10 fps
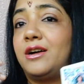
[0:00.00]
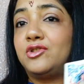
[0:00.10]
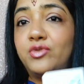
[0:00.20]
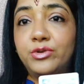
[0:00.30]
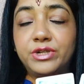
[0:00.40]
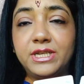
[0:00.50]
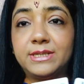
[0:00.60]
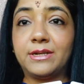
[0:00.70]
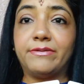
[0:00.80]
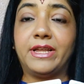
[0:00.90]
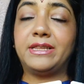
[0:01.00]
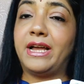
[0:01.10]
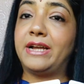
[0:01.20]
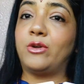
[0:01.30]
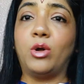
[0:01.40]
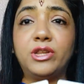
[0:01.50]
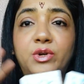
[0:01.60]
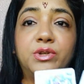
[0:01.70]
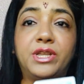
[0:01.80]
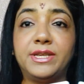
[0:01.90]
jewelry, stuff like that, all the
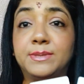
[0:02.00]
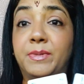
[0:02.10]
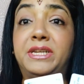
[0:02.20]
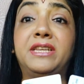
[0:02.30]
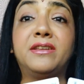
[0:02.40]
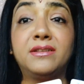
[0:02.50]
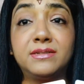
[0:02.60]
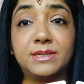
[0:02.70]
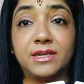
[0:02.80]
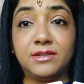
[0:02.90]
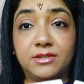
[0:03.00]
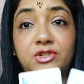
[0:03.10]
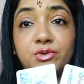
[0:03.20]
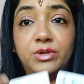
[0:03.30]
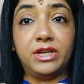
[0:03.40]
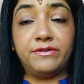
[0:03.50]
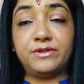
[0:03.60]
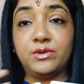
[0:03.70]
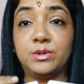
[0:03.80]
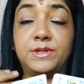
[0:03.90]
good things, materials to live,
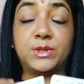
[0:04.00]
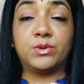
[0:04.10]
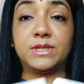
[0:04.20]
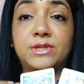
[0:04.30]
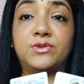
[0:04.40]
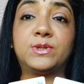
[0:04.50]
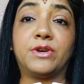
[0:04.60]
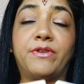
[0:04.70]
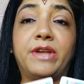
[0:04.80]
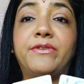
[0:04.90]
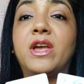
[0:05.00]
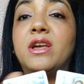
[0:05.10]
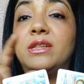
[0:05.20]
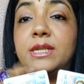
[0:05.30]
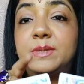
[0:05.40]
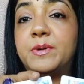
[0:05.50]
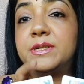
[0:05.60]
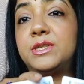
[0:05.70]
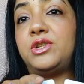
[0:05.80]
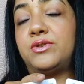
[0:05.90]
to resources to survive. This
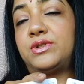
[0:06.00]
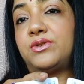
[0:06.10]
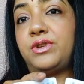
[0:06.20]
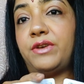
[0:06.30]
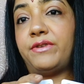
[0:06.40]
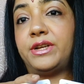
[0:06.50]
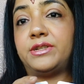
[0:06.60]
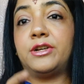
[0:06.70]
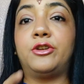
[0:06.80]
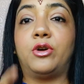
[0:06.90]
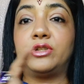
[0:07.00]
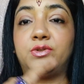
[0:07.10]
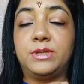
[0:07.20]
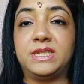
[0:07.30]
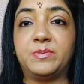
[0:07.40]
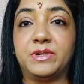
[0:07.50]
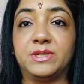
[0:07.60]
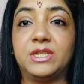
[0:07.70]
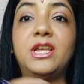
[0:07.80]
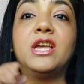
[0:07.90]
person used to give it a lot to this
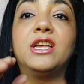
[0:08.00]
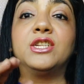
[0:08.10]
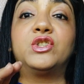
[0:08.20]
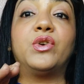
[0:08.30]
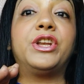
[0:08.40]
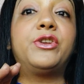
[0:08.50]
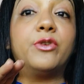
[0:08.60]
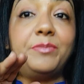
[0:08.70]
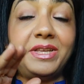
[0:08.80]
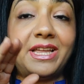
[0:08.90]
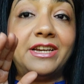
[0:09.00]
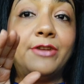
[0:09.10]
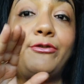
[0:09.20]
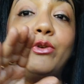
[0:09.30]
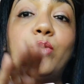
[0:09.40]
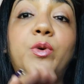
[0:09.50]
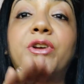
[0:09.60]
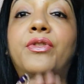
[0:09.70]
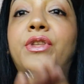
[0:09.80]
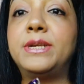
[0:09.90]
person. So it could be that if you
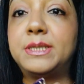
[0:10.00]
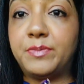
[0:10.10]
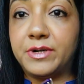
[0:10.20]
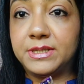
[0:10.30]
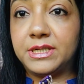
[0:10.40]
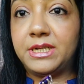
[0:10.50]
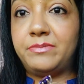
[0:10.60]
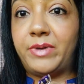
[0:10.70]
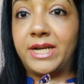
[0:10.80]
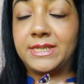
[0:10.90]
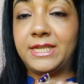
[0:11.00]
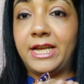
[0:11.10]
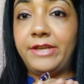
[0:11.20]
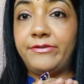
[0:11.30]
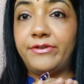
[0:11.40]
were this person in past life,